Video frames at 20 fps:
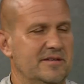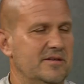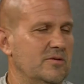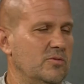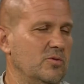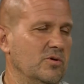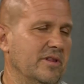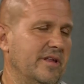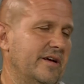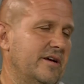
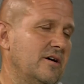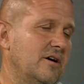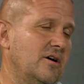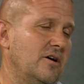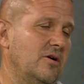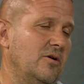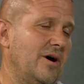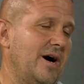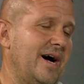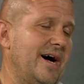were like,
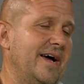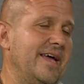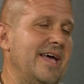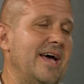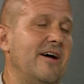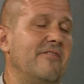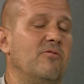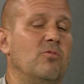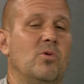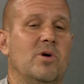"Oh, I
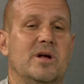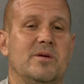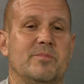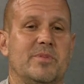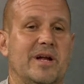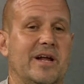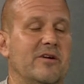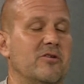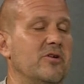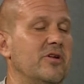have one, but
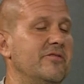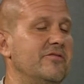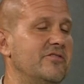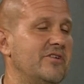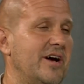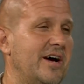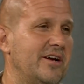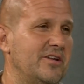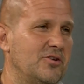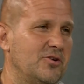I don't even know
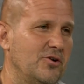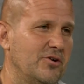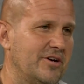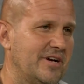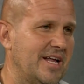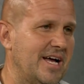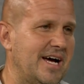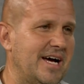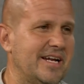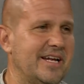how to turn it
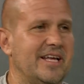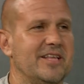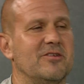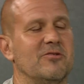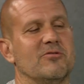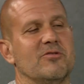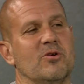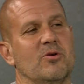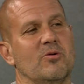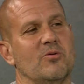on. I
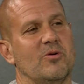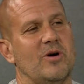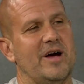don't know.